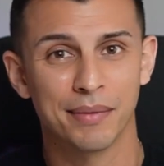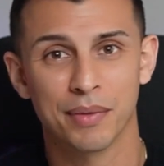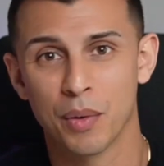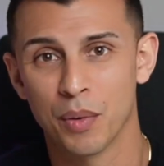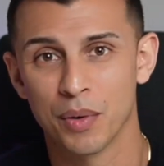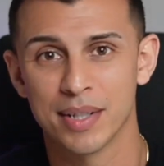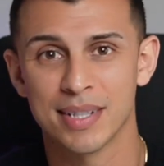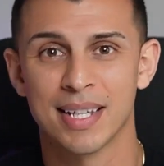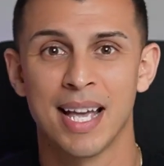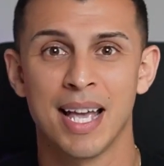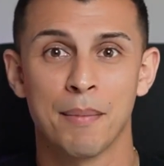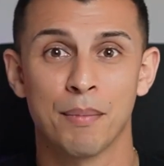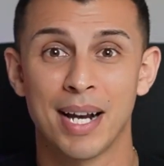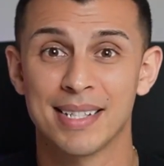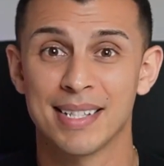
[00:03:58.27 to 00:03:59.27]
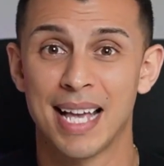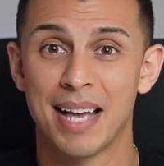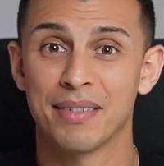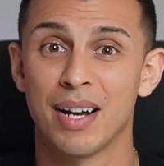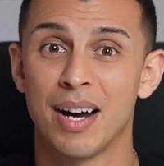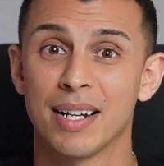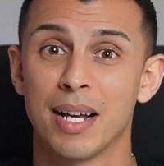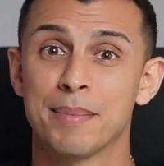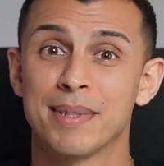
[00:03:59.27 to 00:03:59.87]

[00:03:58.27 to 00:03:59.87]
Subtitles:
of course, prices have gone up